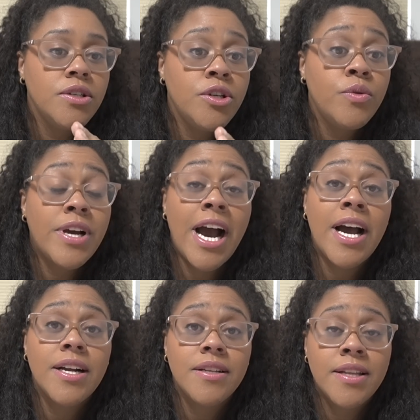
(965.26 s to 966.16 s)
you
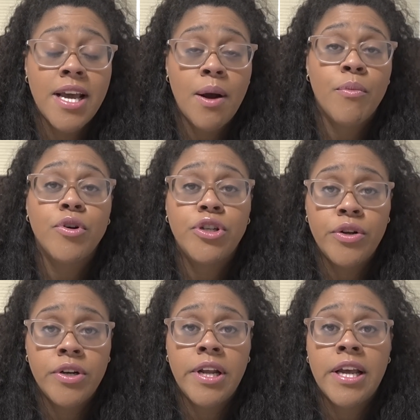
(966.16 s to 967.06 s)
got the
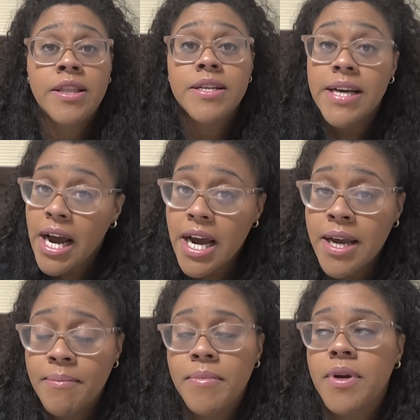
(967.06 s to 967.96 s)
opportunity and the
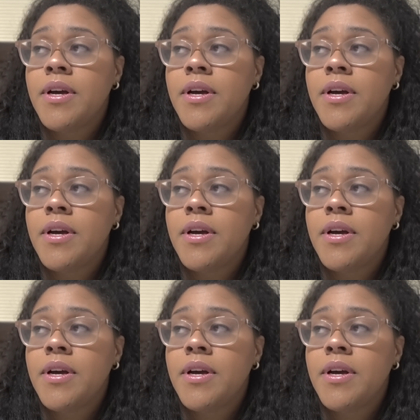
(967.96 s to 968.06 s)
time.